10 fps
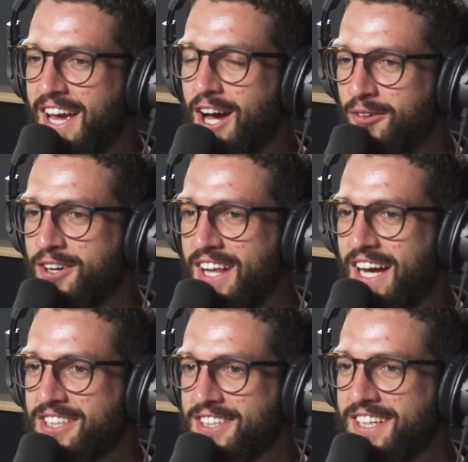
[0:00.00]
Yeah, I will,
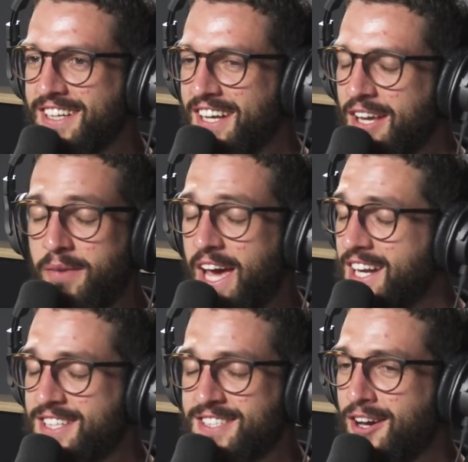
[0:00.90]
actually. Yeah.
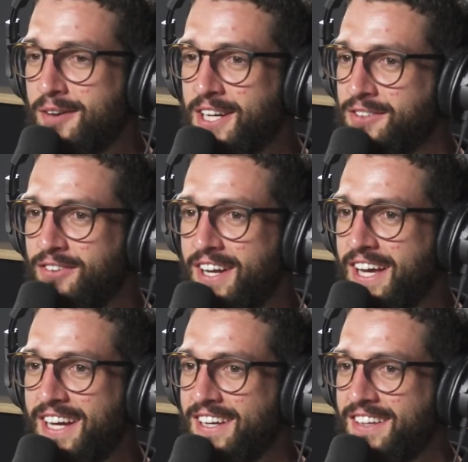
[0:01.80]
Man, it's so much
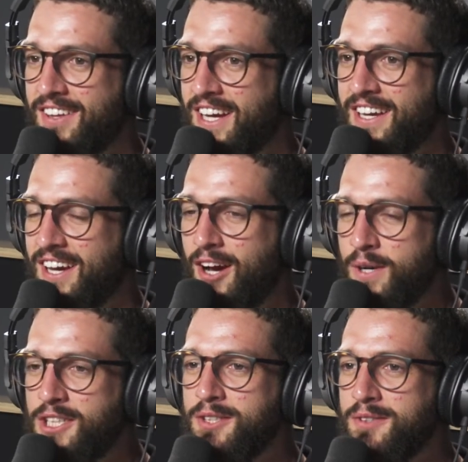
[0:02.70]
fun, eh? I
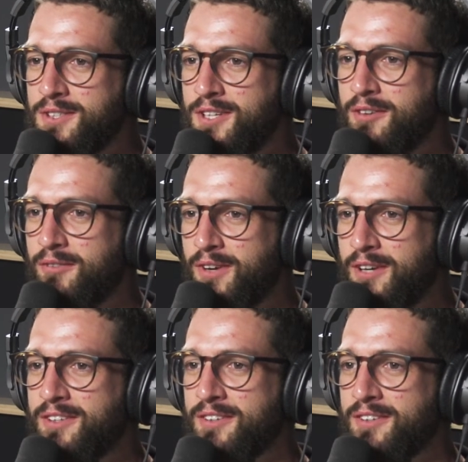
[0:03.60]
wish you were doing it when we were